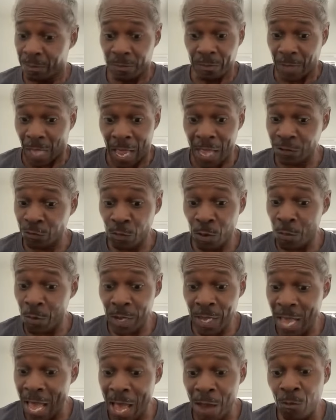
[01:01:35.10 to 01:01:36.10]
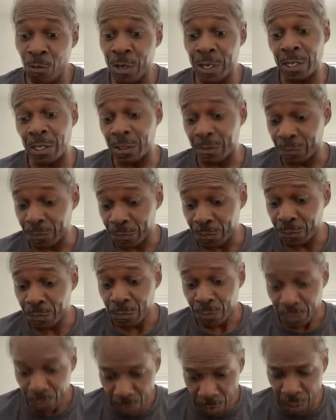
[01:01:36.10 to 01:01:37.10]
That's where we at with it.
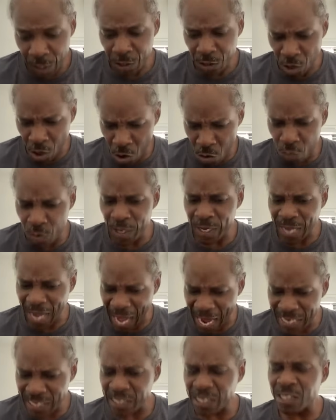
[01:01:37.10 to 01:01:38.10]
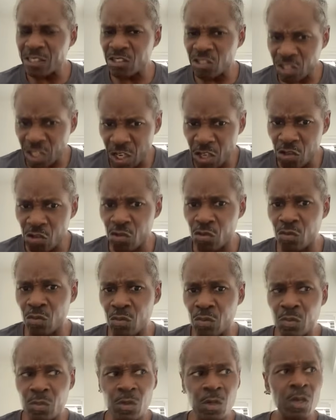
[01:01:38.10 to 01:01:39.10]
But no, we got to continue.
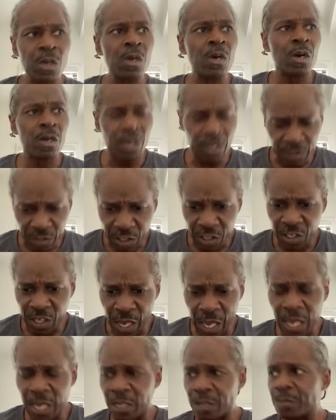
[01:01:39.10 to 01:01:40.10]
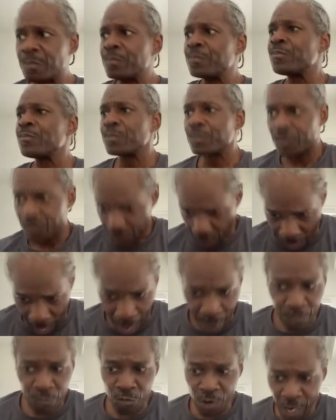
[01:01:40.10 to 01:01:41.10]
Because again,
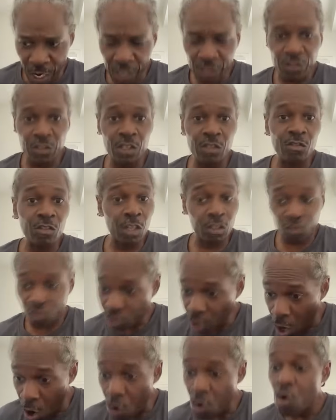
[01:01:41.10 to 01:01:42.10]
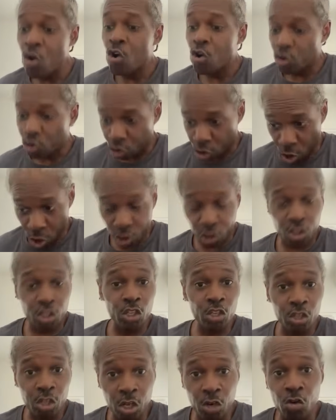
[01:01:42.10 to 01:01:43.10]
top reasons, let's go. Get your
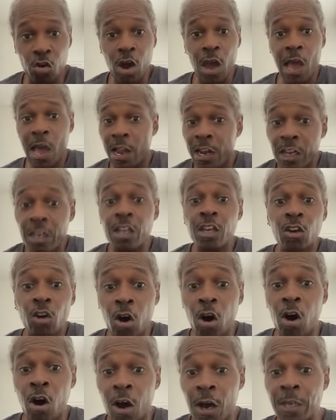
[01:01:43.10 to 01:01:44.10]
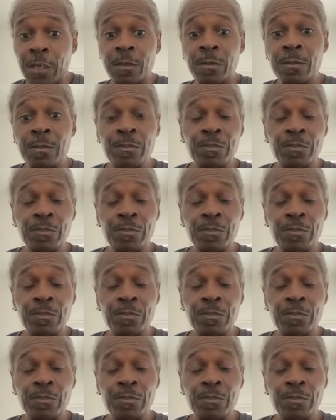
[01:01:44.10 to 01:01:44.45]
little editing on.